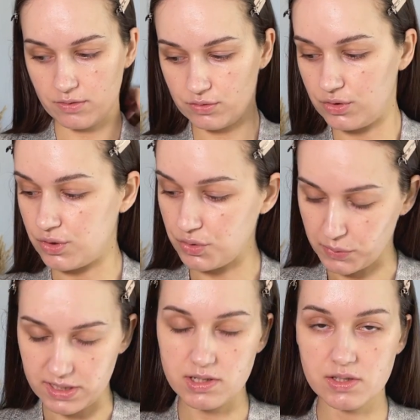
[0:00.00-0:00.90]

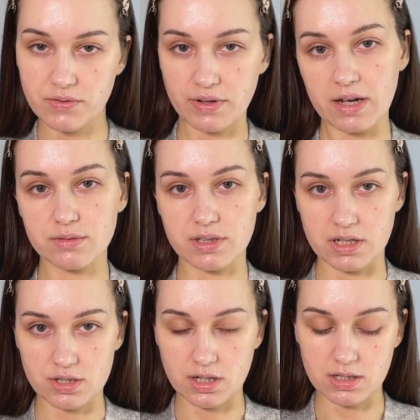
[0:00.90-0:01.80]
newest
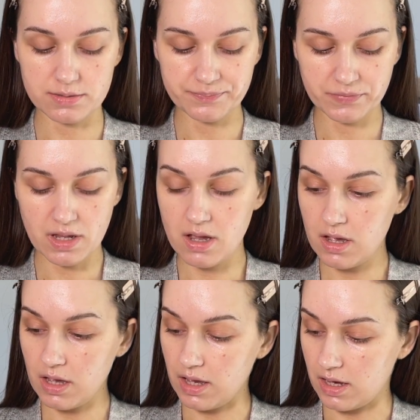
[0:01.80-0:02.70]
foundation,
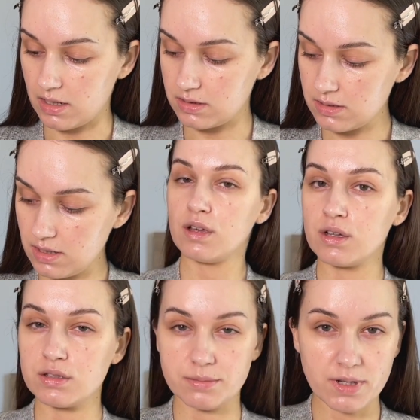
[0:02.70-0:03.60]
and
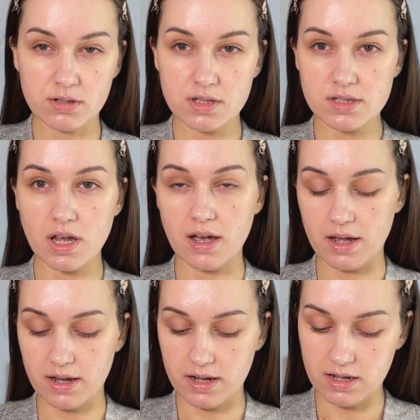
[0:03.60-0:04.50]
to be honest,
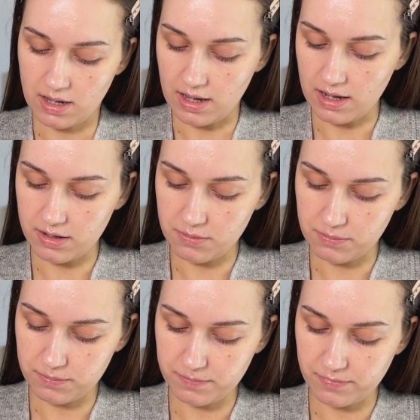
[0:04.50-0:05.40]
I
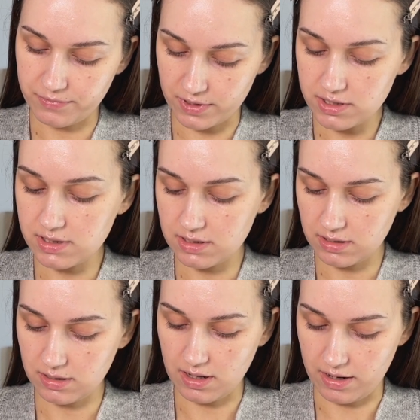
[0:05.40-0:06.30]
first
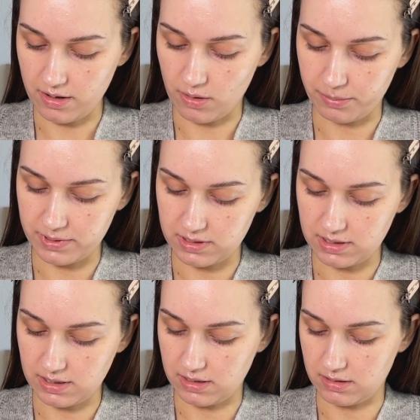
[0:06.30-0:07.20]
opened it
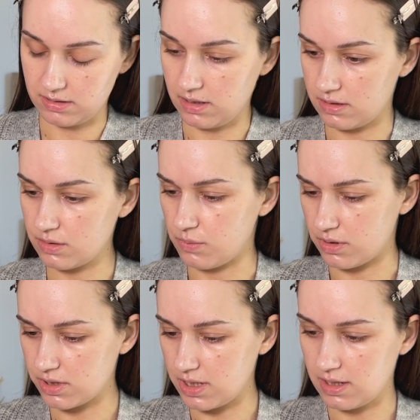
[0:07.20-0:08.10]
and
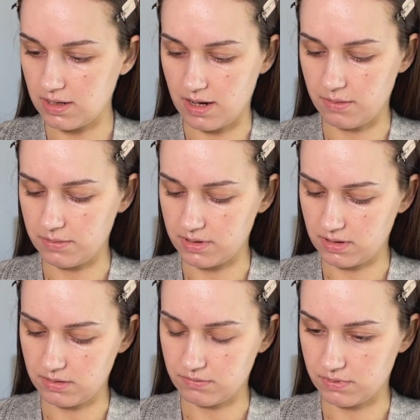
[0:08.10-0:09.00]
swatched it. I
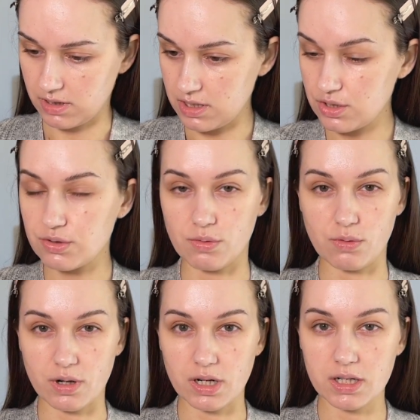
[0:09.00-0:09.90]
wasn't really
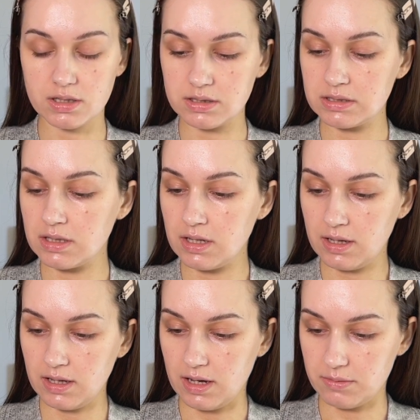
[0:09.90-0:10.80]
sure.
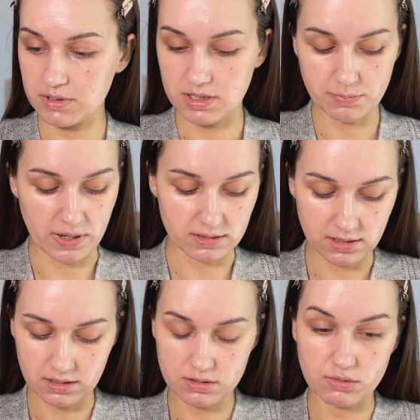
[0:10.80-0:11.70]
I was
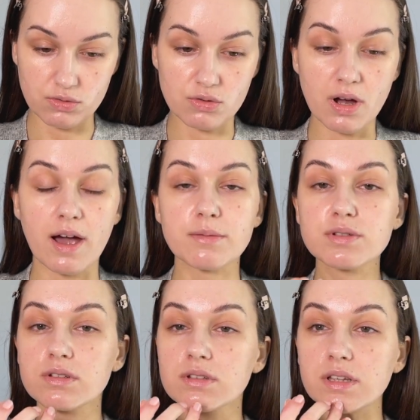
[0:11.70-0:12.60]
expecting to
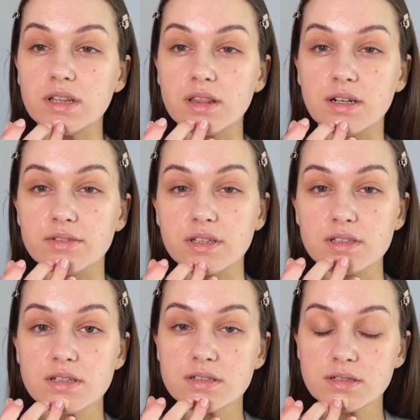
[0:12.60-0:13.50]
absolutely love it.
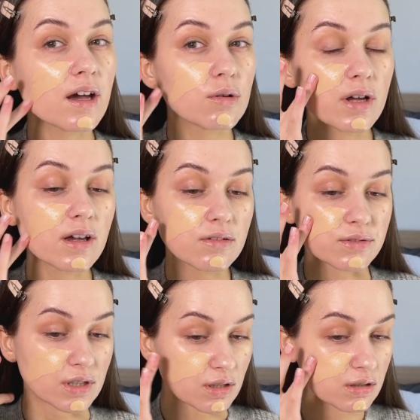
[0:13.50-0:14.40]

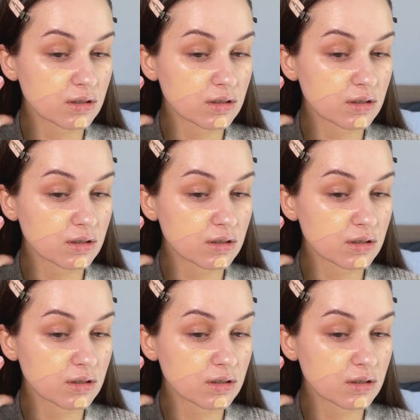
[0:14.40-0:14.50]
However,